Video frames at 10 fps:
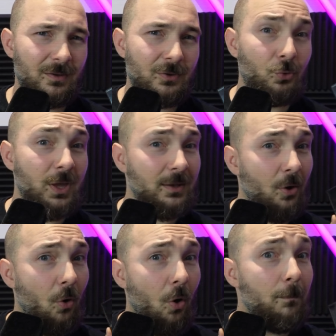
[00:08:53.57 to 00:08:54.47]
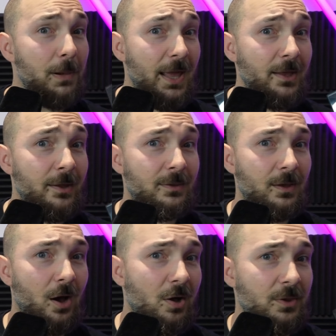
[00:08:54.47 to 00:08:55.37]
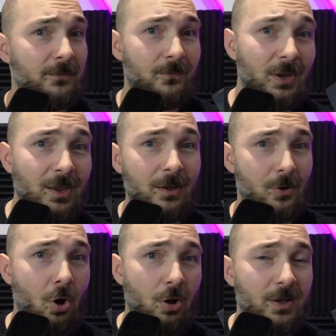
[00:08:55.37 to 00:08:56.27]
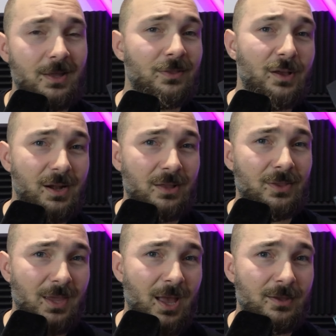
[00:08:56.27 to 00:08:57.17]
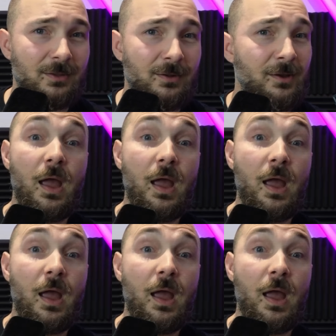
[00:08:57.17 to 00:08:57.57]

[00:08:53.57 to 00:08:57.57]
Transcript: You can play it on a freaking rock in the Grand Canyon